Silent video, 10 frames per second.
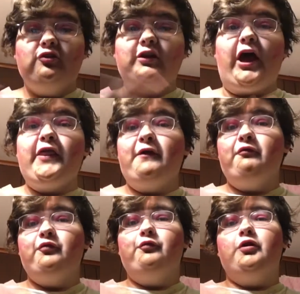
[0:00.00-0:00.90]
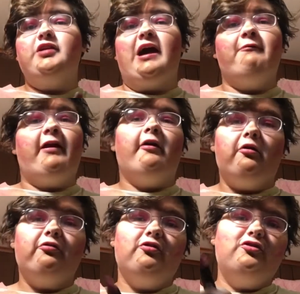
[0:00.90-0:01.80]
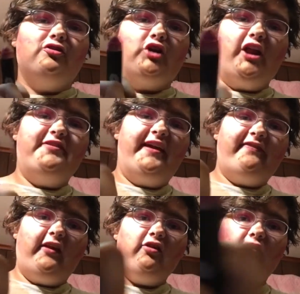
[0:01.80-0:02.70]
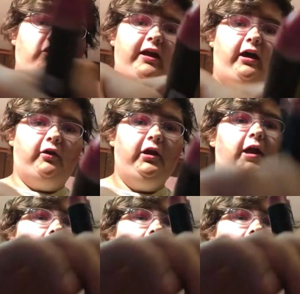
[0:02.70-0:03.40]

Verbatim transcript: so now that we're done, we also just going to take this crown,